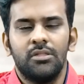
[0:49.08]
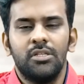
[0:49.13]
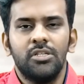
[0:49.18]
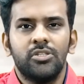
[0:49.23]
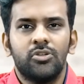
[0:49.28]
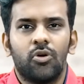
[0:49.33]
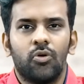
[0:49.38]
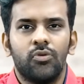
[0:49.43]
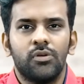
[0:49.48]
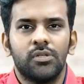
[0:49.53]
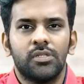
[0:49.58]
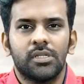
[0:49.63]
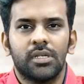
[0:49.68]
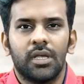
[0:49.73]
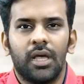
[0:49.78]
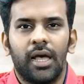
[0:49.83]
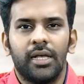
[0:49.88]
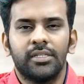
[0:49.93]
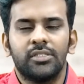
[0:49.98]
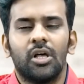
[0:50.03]
This course
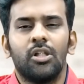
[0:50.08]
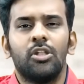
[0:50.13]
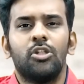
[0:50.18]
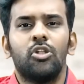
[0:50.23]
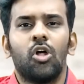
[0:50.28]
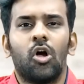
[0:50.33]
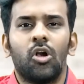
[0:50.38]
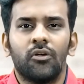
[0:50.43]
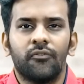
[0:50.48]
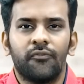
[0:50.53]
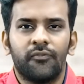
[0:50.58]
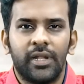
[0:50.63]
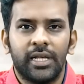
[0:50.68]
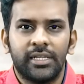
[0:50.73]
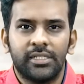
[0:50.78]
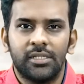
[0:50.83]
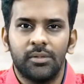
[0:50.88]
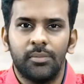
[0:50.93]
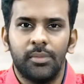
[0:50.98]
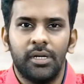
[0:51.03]
has a lot of
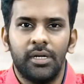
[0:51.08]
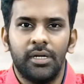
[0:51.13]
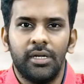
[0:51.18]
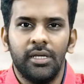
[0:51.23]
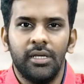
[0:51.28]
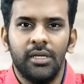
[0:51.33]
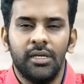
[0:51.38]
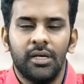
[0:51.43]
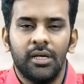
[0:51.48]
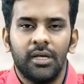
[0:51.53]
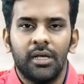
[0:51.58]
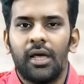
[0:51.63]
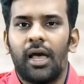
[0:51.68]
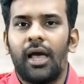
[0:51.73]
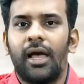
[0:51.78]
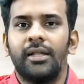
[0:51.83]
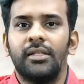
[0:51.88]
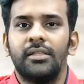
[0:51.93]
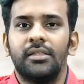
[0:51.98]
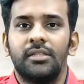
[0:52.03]
flexibility
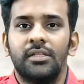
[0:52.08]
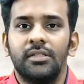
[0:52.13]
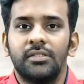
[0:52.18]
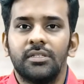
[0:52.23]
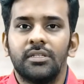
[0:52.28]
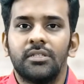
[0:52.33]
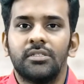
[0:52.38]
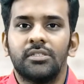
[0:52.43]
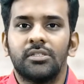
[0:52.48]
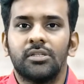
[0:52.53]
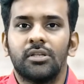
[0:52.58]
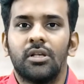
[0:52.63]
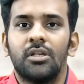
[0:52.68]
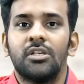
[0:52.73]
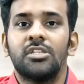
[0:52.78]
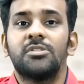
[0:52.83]
and this is